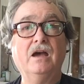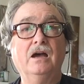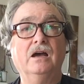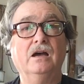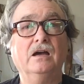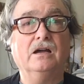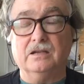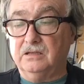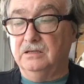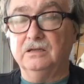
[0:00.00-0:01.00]
Here
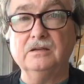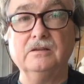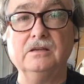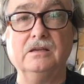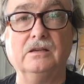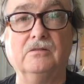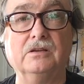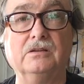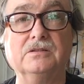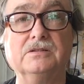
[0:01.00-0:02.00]
you go,
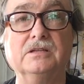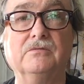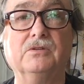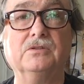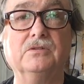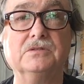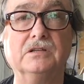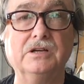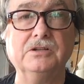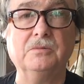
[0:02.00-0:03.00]
you can just see I've got those
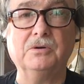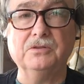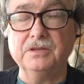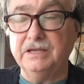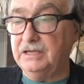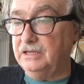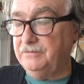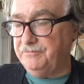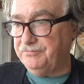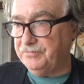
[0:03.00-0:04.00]
lined up on there.